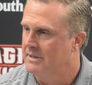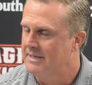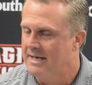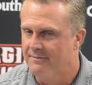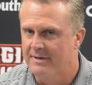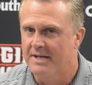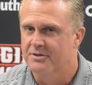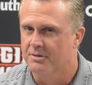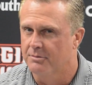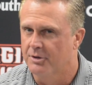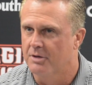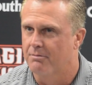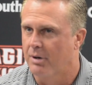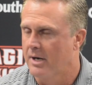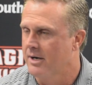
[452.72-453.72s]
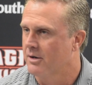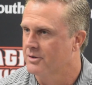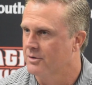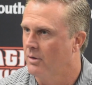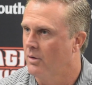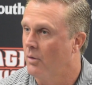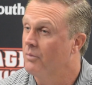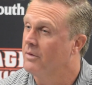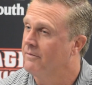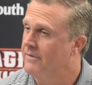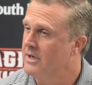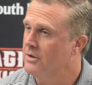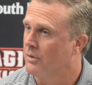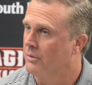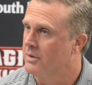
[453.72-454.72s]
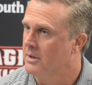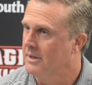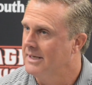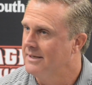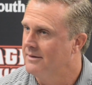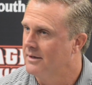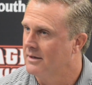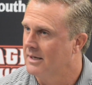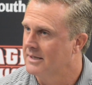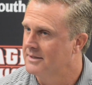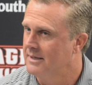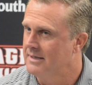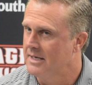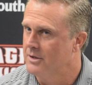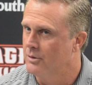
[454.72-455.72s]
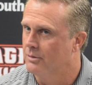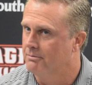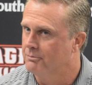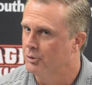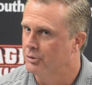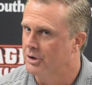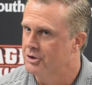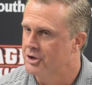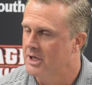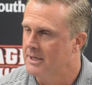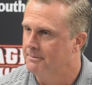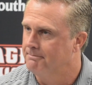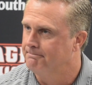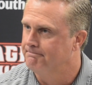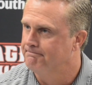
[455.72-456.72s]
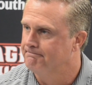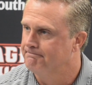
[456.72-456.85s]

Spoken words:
but they've got some good players on the field, and like I said, they do a good job.